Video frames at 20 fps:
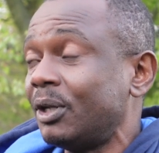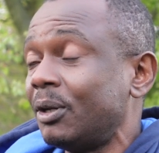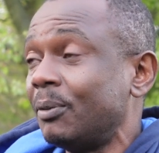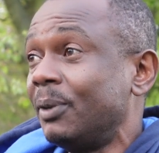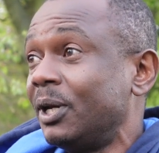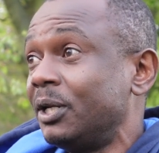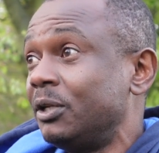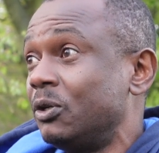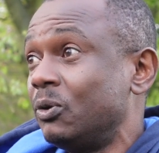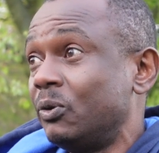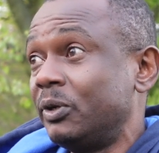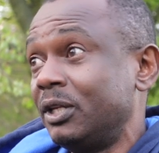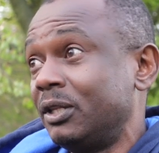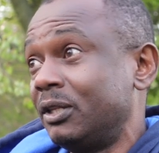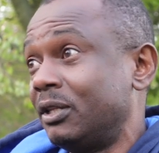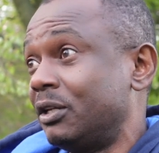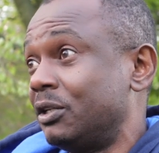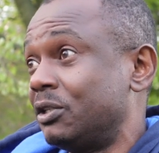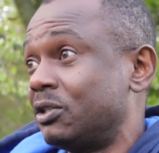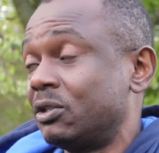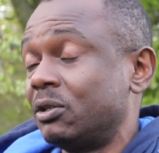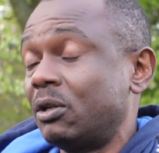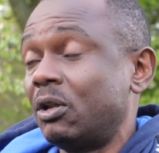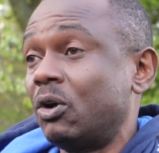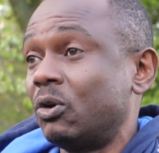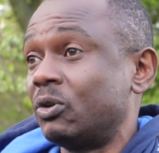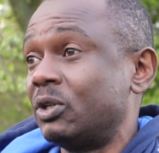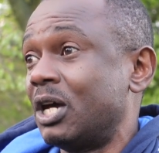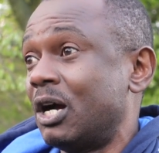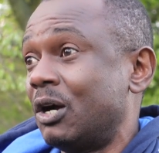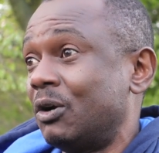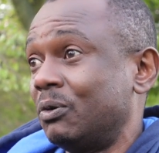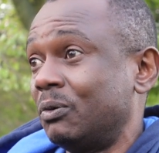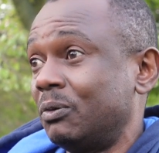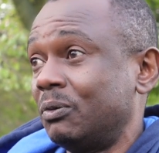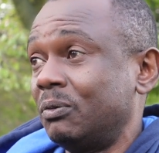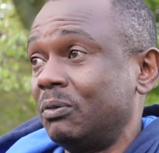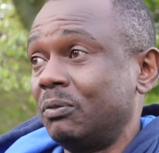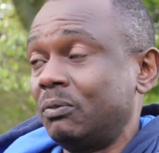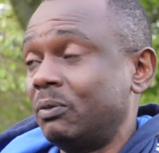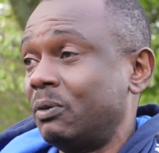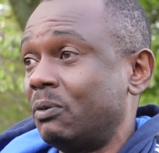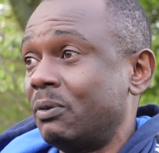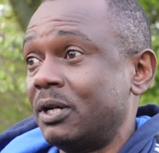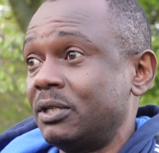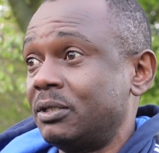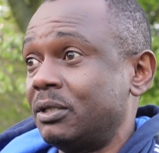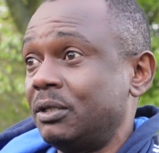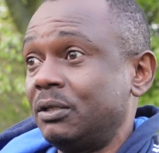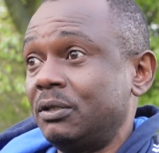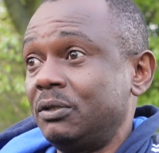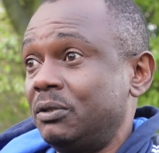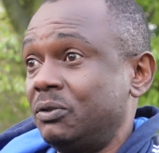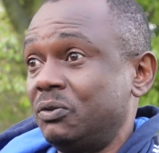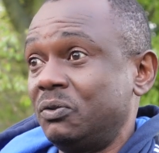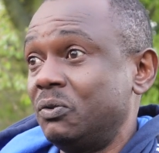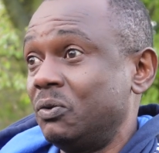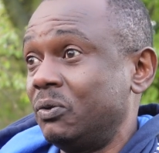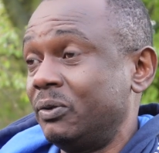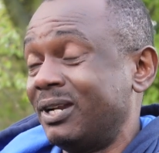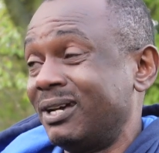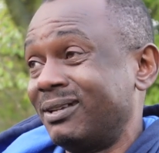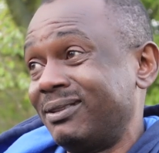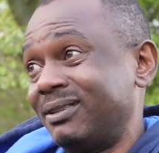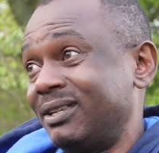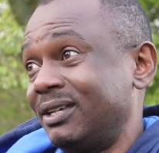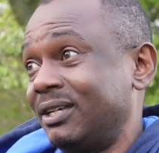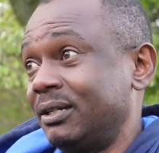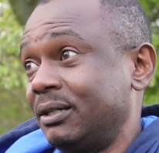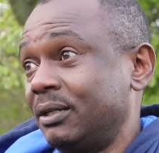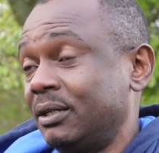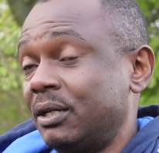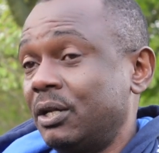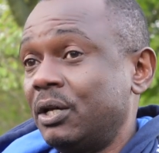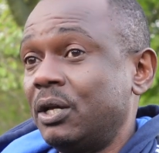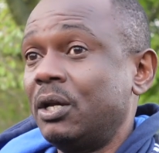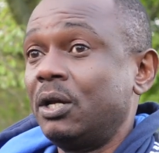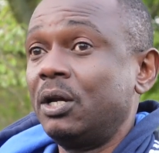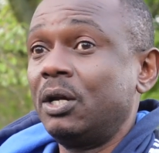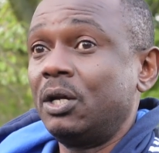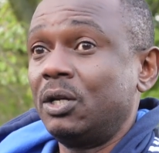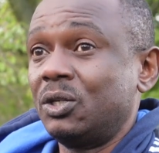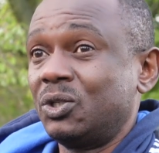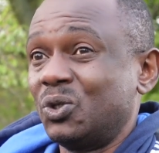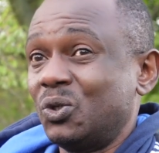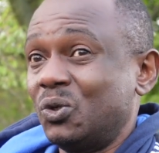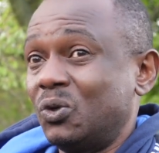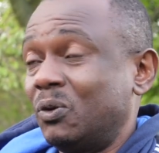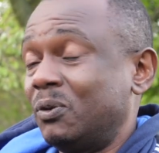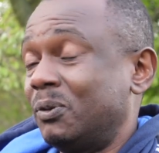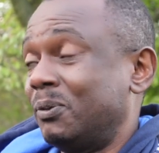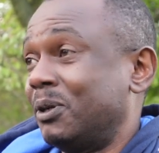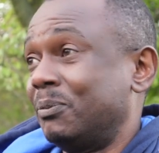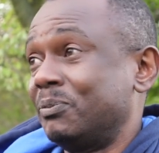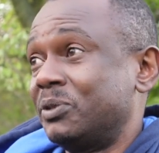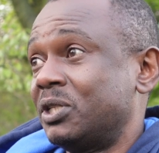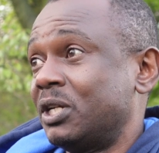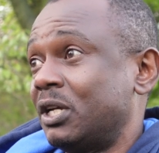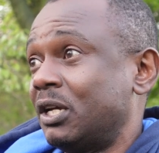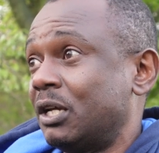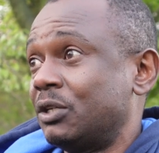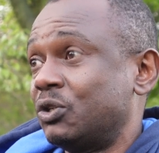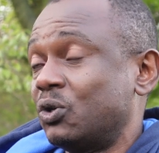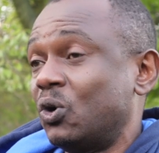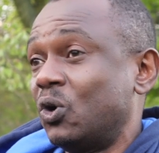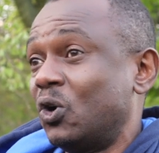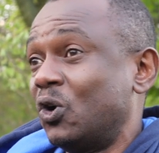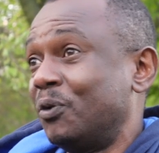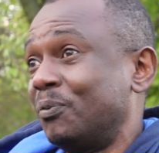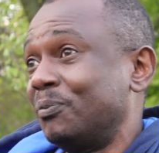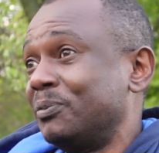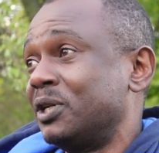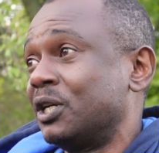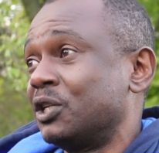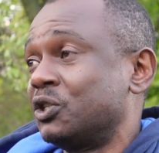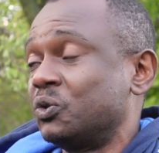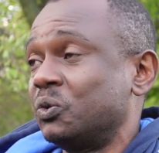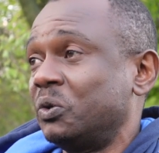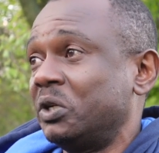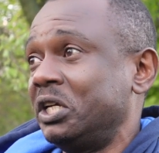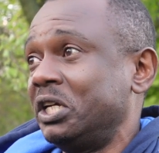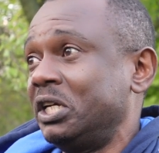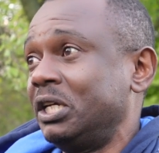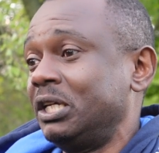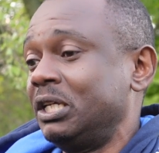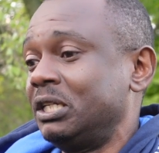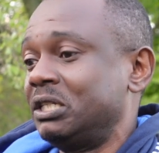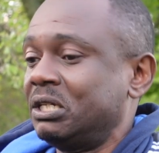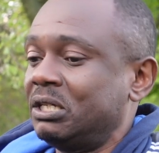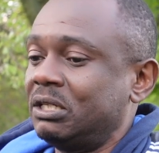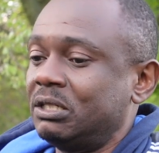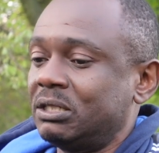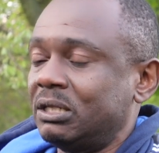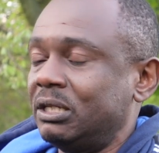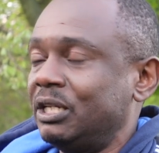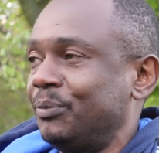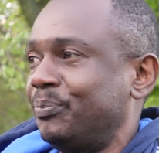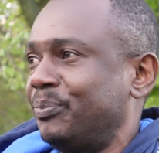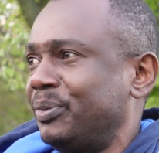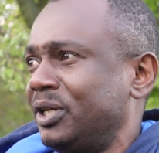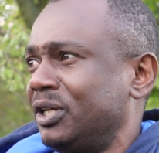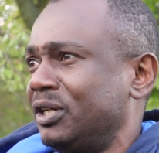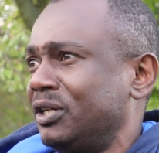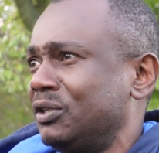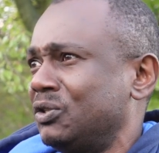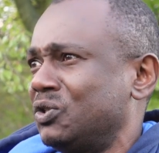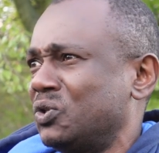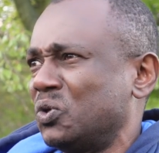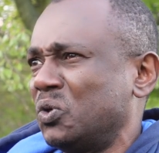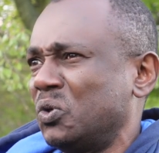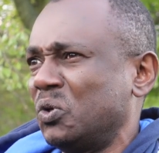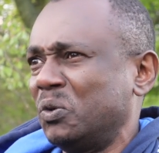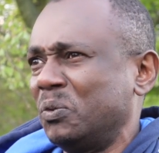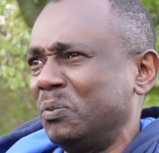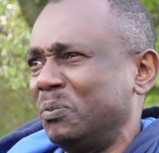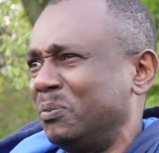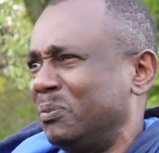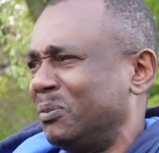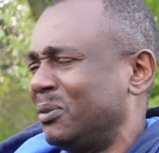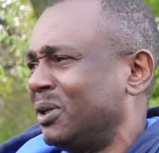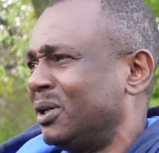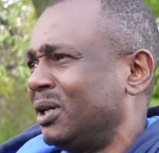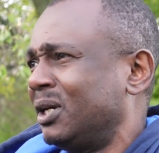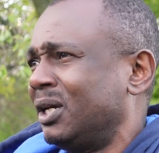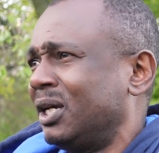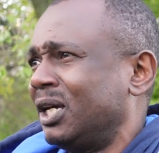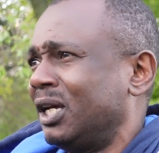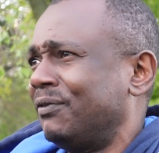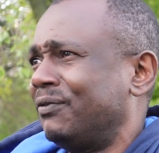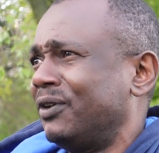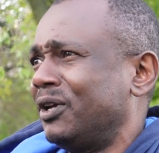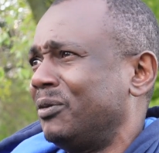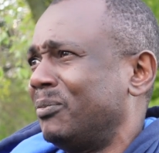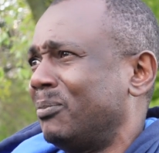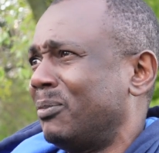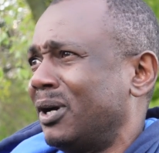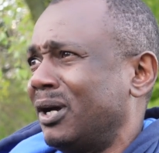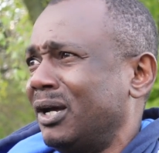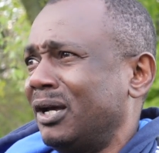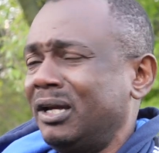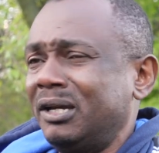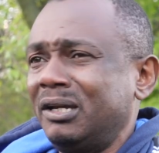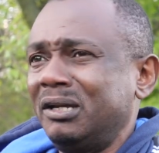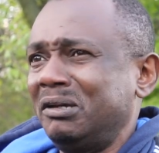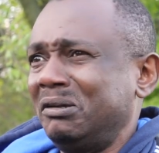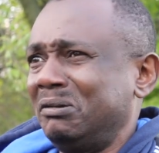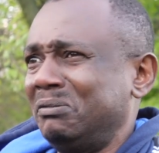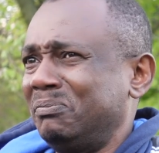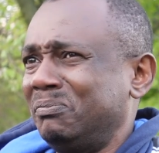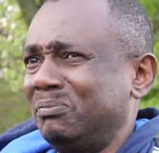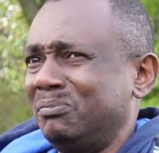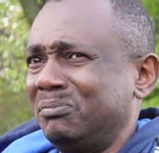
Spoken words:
But during this lockdown, we wasn't do nothing. So I'm stay at home just to eat and sleeping. So even my